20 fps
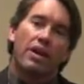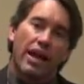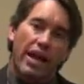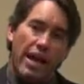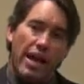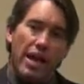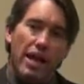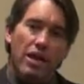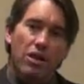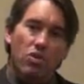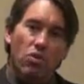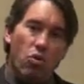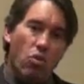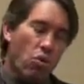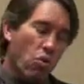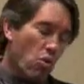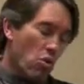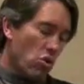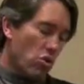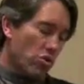and
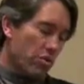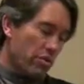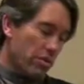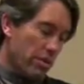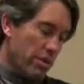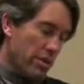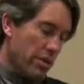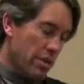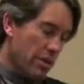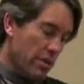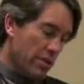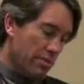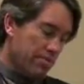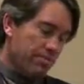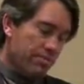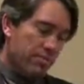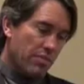or the